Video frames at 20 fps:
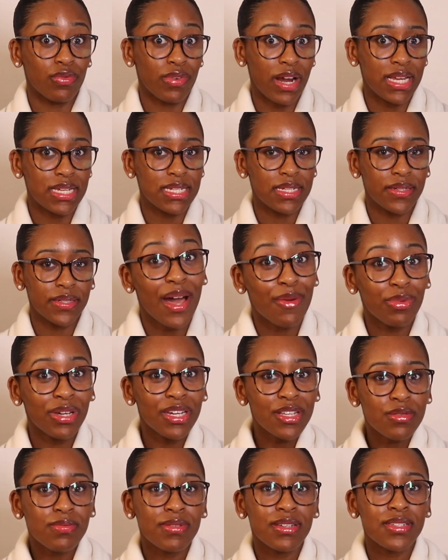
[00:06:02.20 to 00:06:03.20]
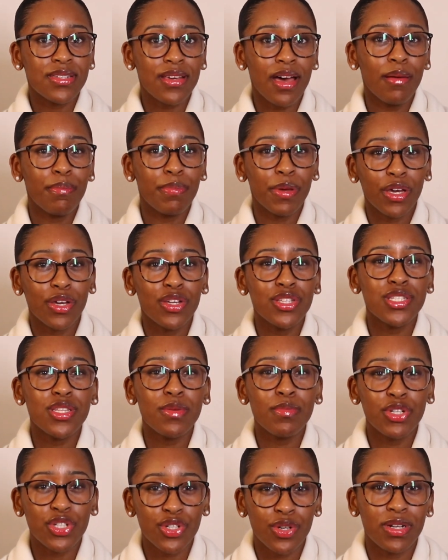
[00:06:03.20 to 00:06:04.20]
red. And when it's winter, because the
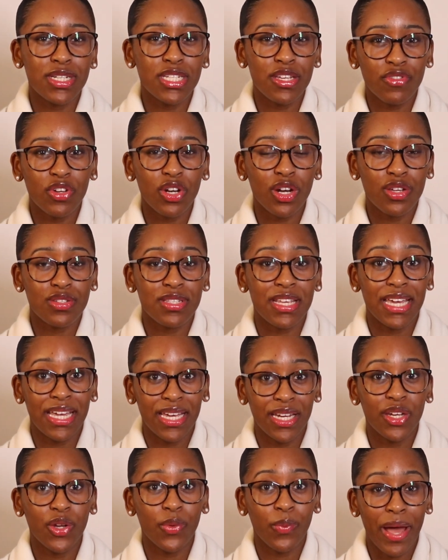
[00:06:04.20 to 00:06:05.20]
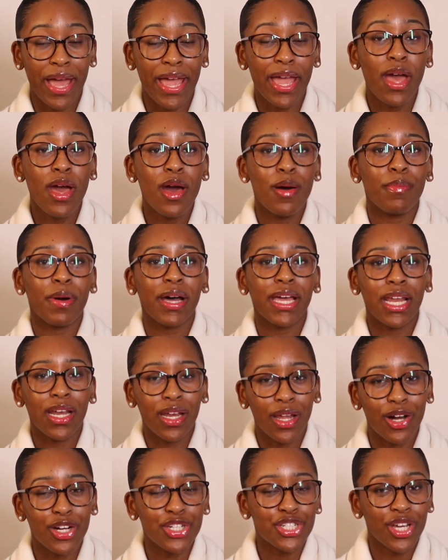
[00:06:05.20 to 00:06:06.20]
majority of the clothes are hidden away by a
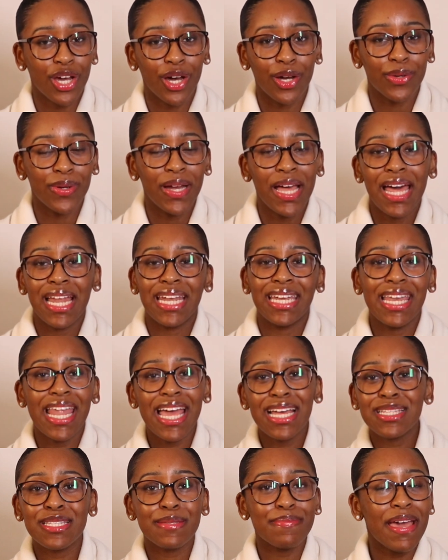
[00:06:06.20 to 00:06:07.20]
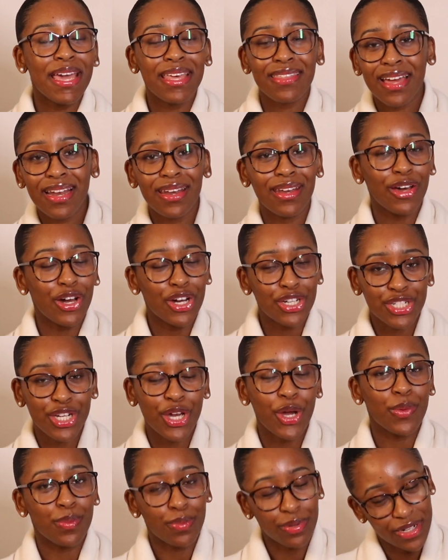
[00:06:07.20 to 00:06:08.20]
large coat, let's make that large
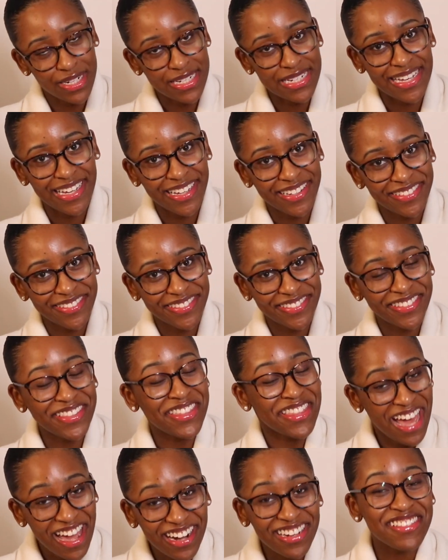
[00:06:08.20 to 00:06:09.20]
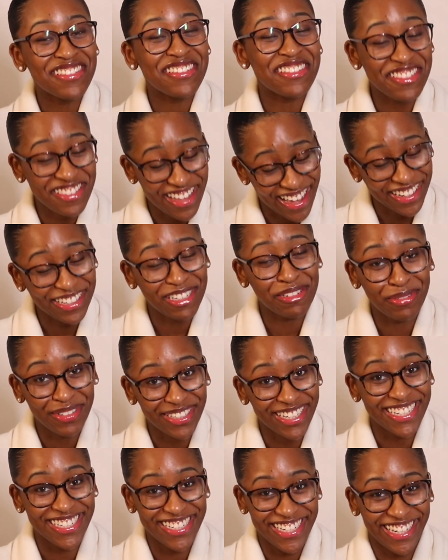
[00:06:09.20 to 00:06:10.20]
coat pretty. And that is exactly what
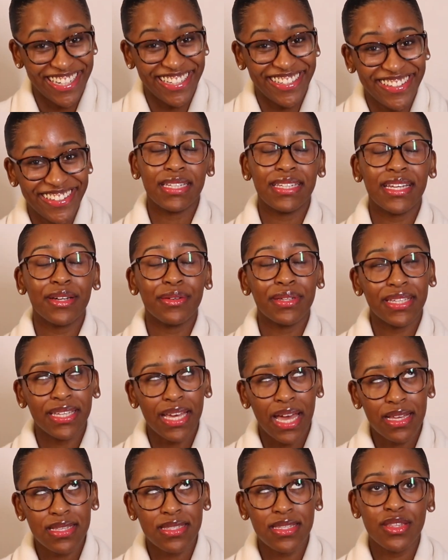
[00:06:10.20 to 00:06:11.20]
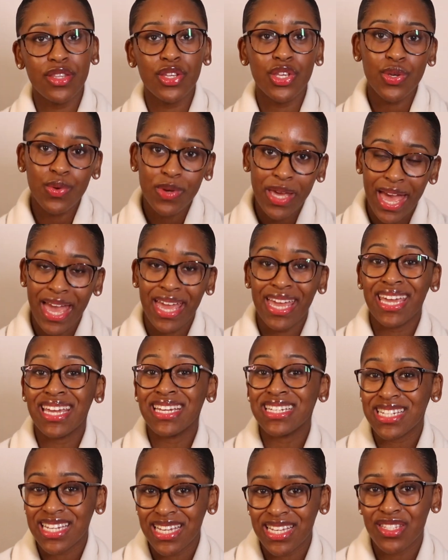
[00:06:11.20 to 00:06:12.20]
I did. Now, yes, in the UK
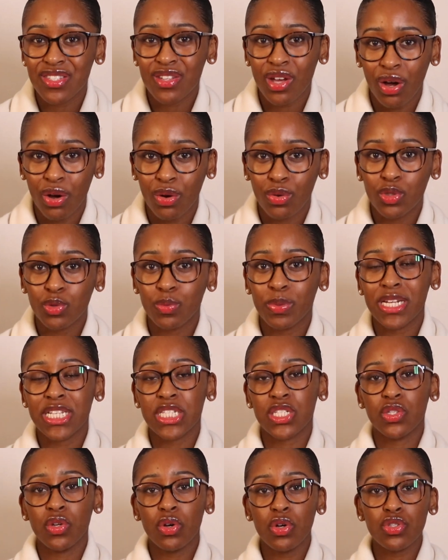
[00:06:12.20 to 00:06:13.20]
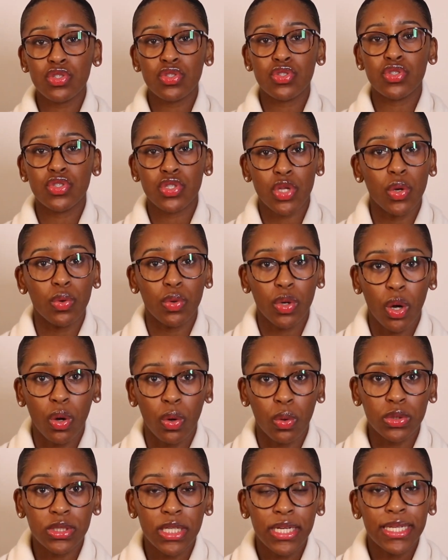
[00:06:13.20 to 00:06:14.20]
it is cold, but it's not so
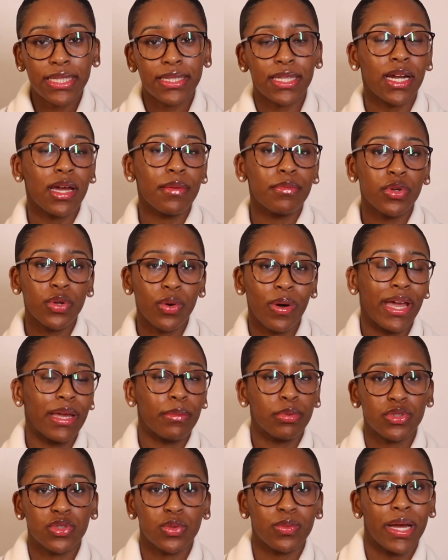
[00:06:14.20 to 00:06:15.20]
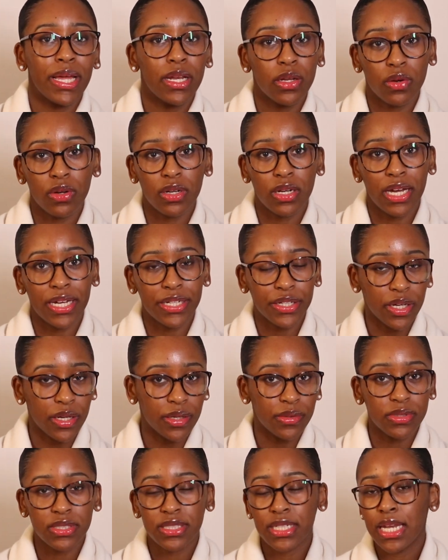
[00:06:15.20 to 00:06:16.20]
cold that I'm not able to wear long line
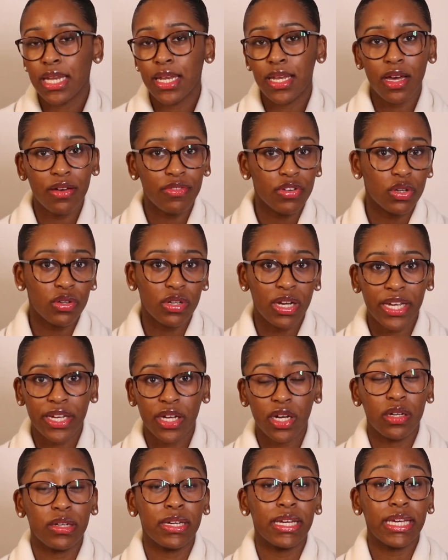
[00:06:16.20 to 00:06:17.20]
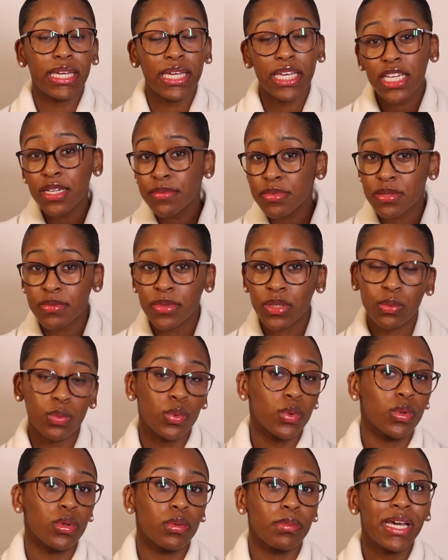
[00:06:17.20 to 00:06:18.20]
coats. Love a long line coat, it keeps me
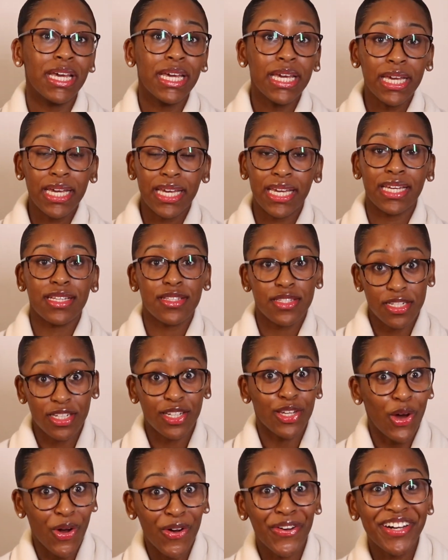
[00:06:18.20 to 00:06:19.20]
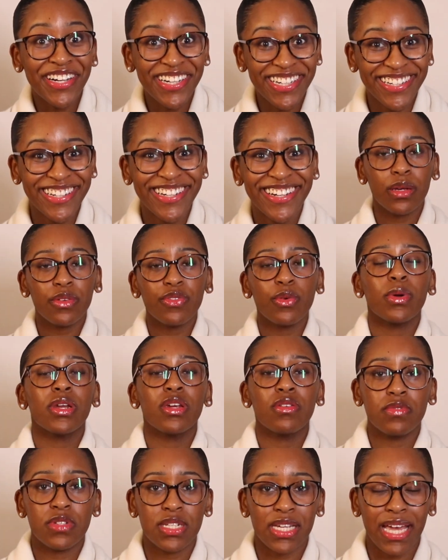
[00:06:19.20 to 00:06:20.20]
warm, it's long. If I went
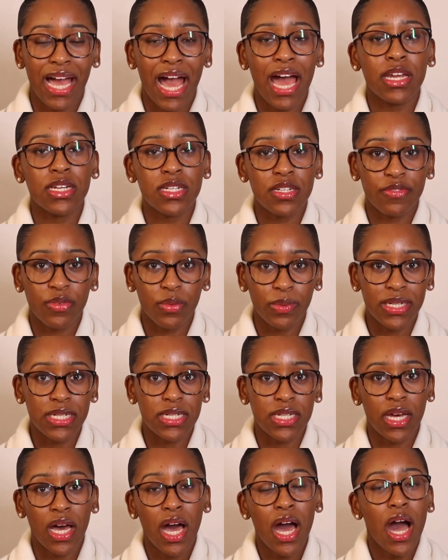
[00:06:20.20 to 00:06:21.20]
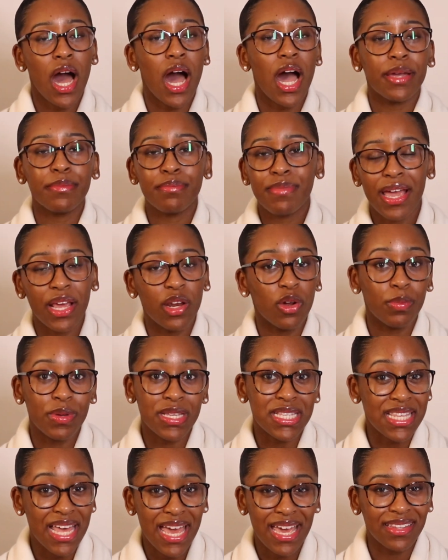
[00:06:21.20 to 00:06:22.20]
over to Canada for winter, I may not be
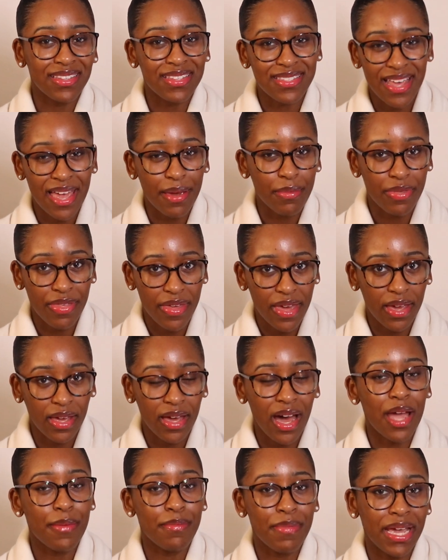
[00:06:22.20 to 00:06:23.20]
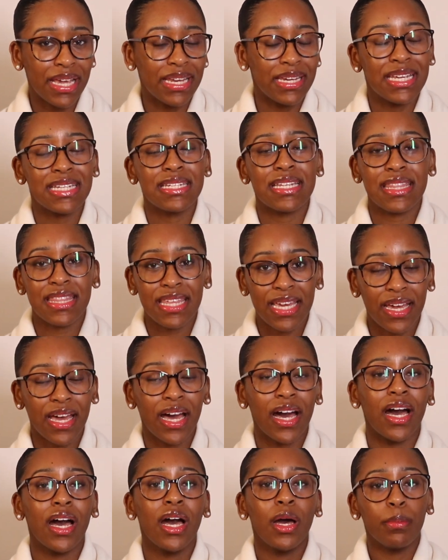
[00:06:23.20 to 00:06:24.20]
saying the same thing. I may need a
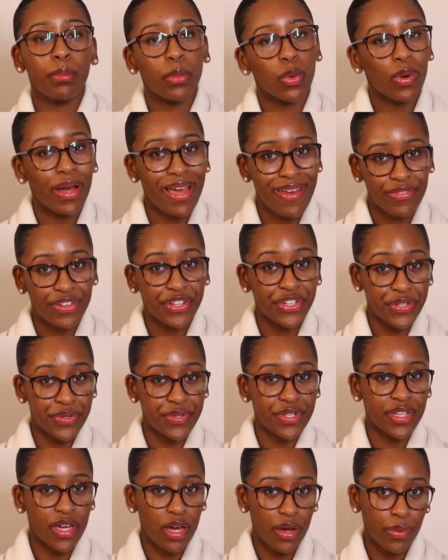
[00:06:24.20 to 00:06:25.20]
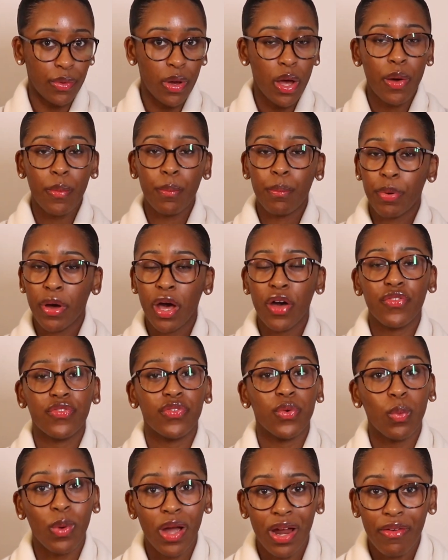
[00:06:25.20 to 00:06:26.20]
thicker, more heavy duty coat, but
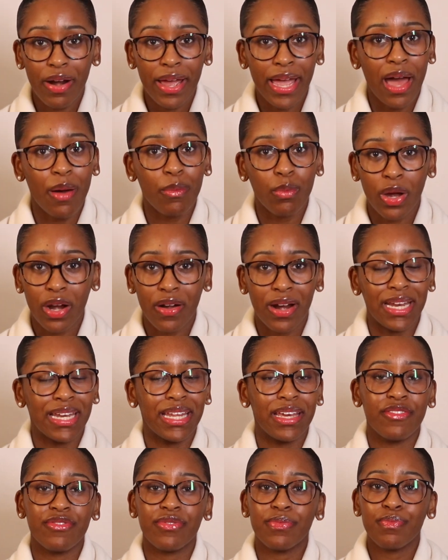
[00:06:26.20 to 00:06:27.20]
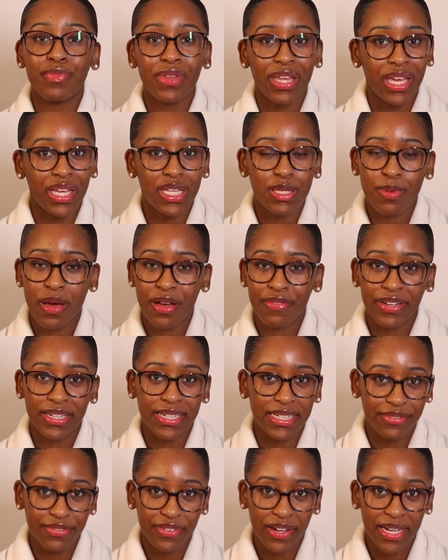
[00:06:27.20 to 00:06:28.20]
for where I am, where I live, it's
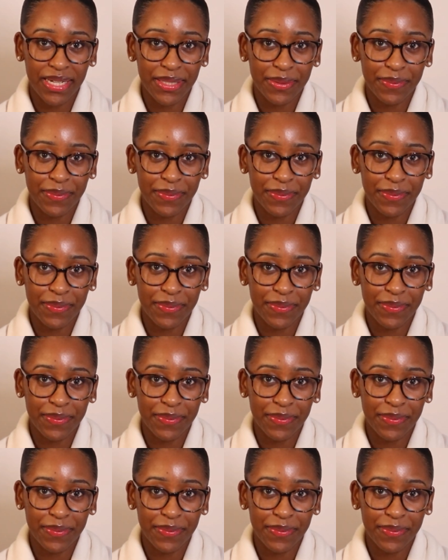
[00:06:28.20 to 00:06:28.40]
perfectly fine.